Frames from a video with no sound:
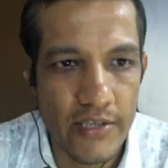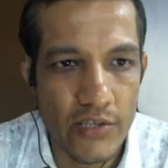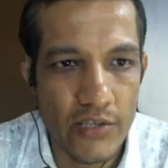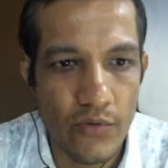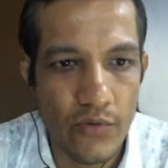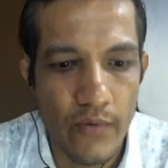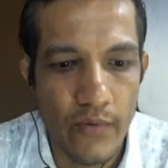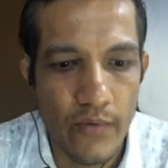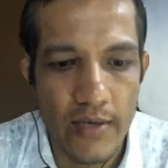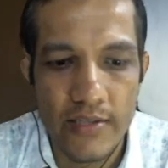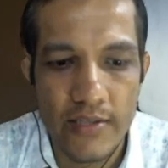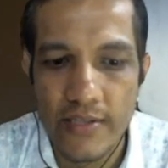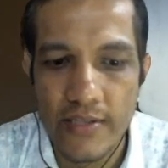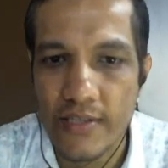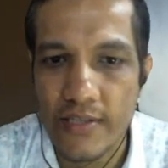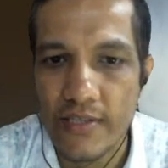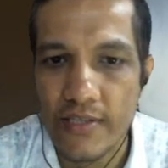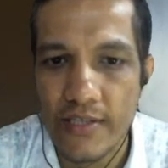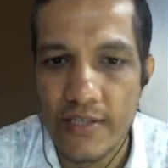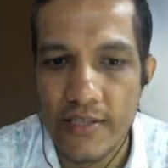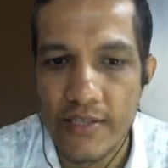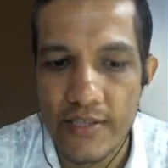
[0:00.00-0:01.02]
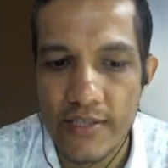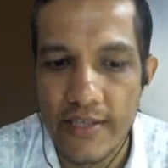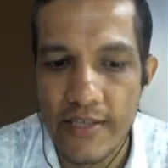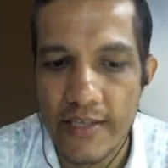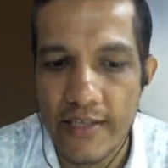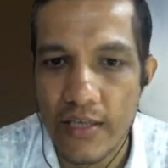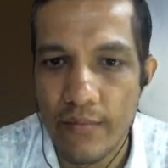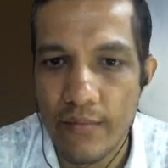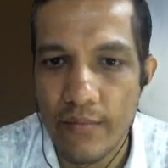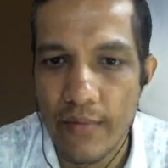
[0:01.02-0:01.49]
So wall shear stress is
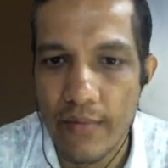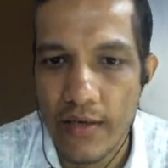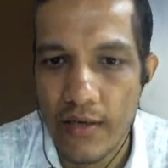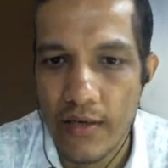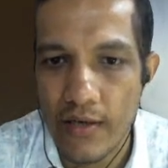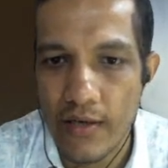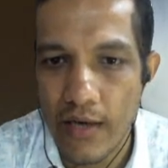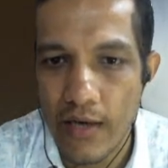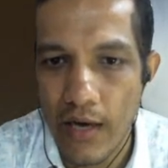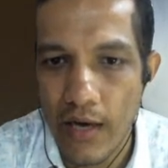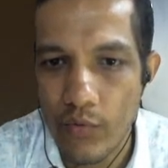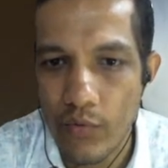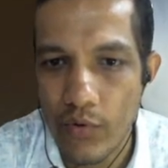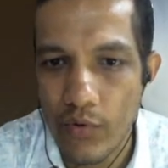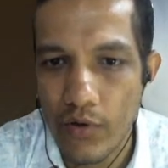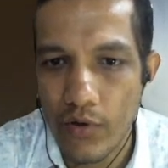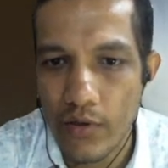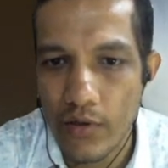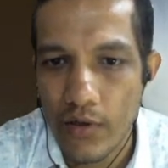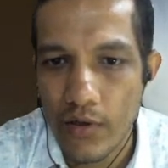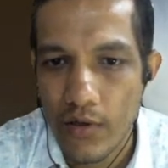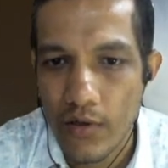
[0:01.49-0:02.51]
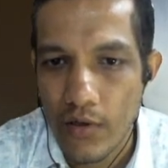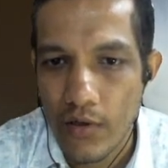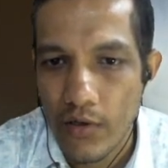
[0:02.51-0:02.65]
nothing but tau naught.